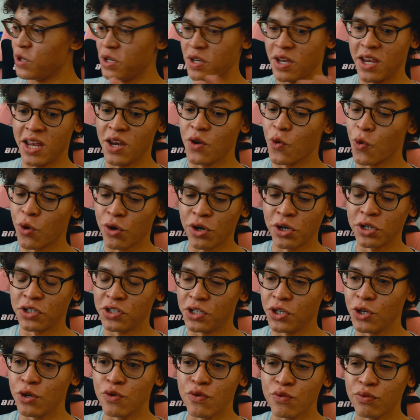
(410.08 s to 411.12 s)
in order
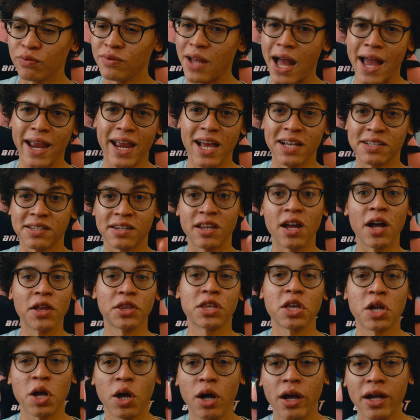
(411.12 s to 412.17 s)
to, I guess, cut
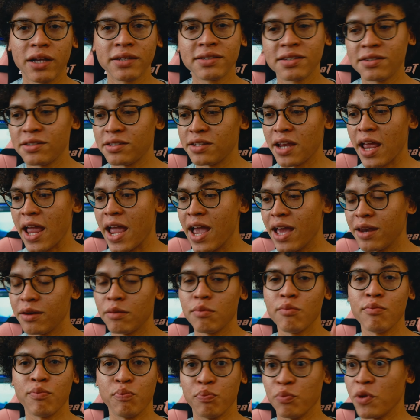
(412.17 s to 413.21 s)
the costs
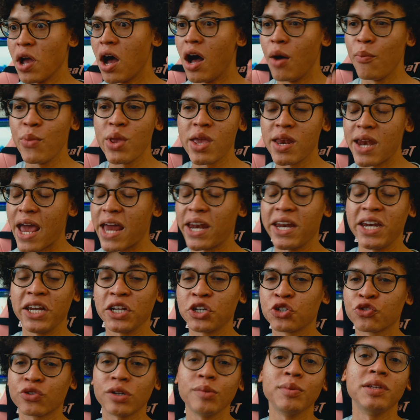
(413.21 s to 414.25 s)
and come in at an
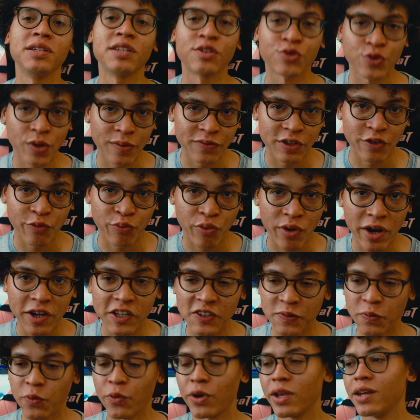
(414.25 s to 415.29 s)
extremely disruptive
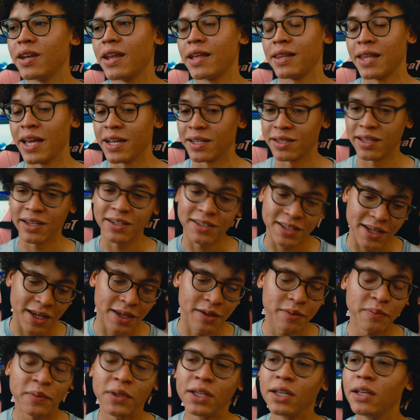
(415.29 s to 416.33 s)
price point like they
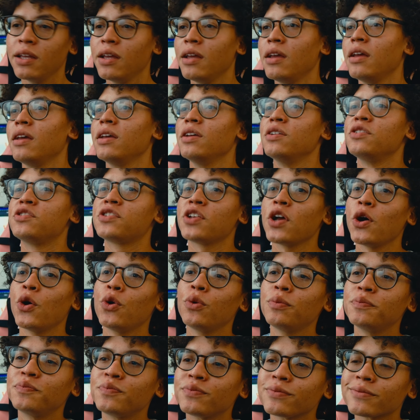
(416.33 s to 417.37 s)
did.
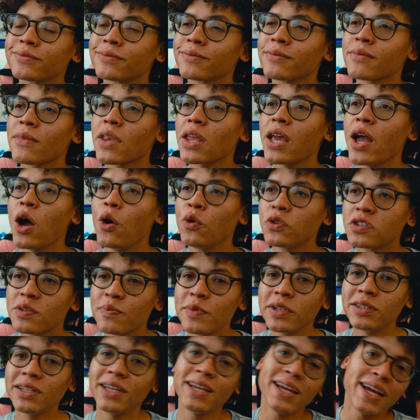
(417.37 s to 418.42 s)
So
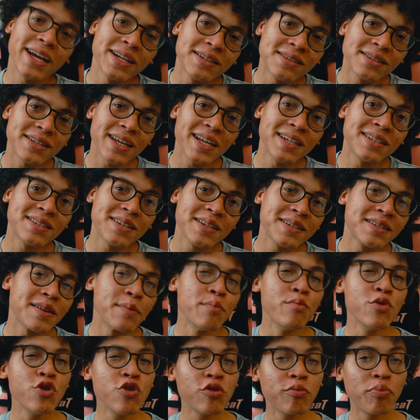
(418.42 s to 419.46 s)
ultimately, it's a
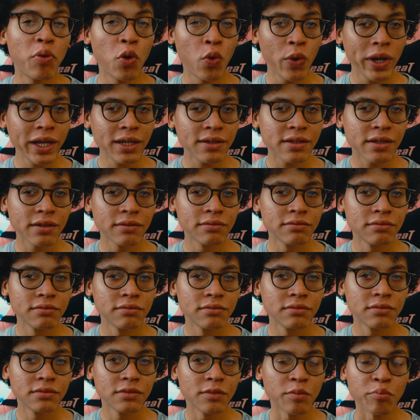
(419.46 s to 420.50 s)
moot point,
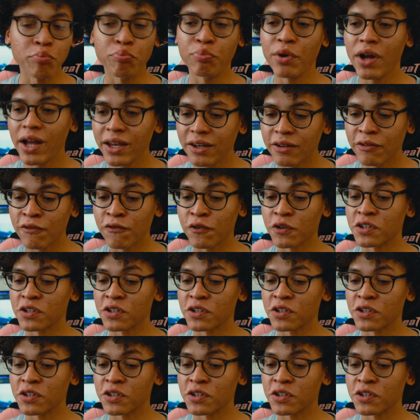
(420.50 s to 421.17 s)
but for